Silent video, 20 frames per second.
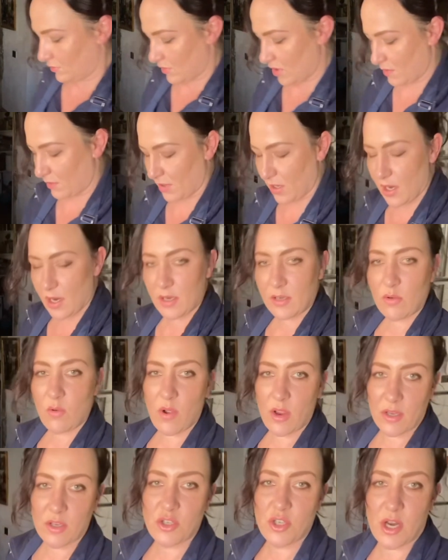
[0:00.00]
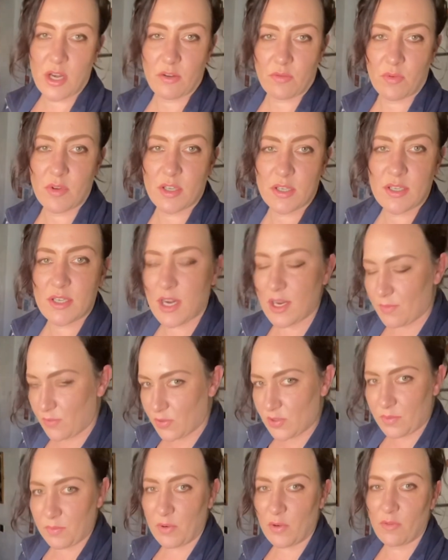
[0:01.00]
I'm going to add quite a generous
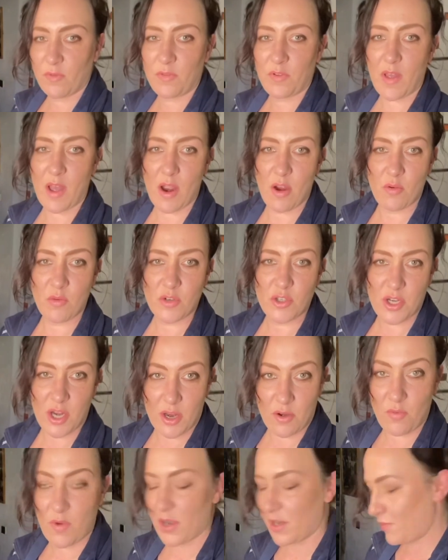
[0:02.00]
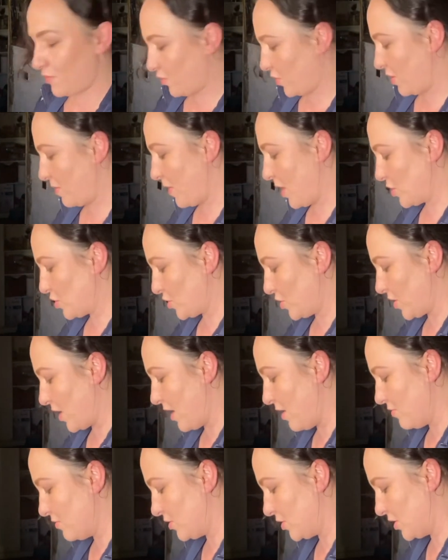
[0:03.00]
tablespoon of flour, which I already pre-measured out.